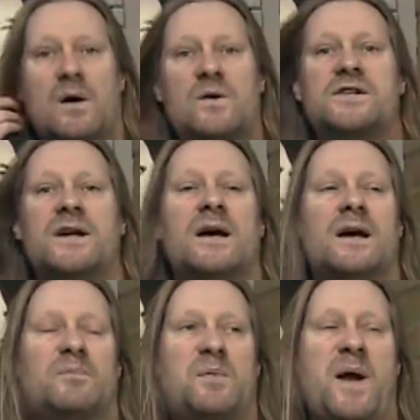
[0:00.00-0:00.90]
was
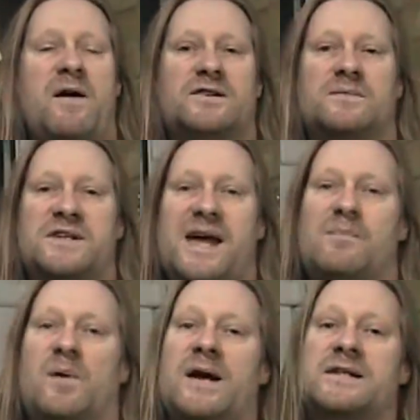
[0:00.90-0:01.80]
preparing some
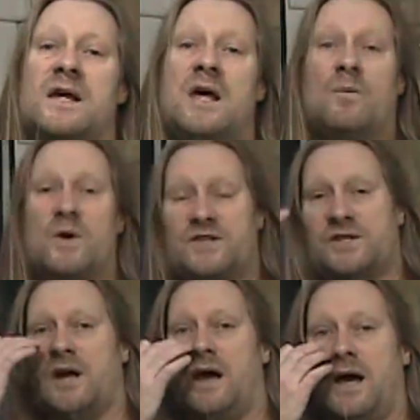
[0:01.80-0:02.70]
sound bites,
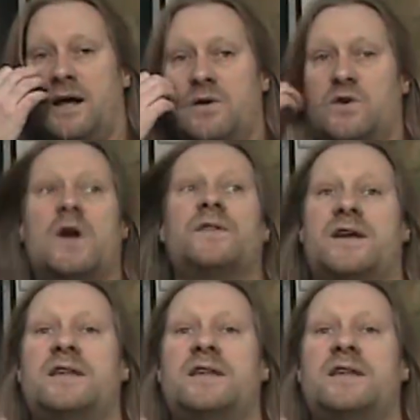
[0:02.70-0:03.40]
which you'll, at the